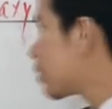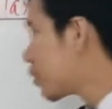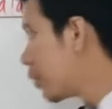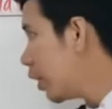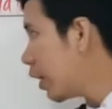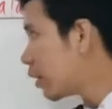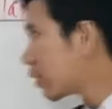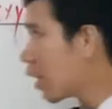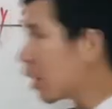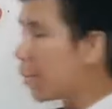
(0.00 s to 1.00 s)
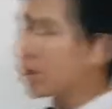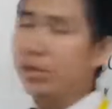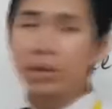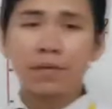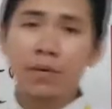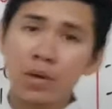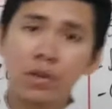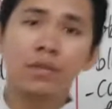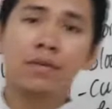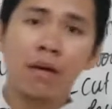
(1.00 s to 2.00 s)
3, I talk about unit 4 and
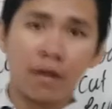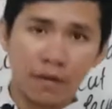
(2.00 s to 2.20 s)
unit 5.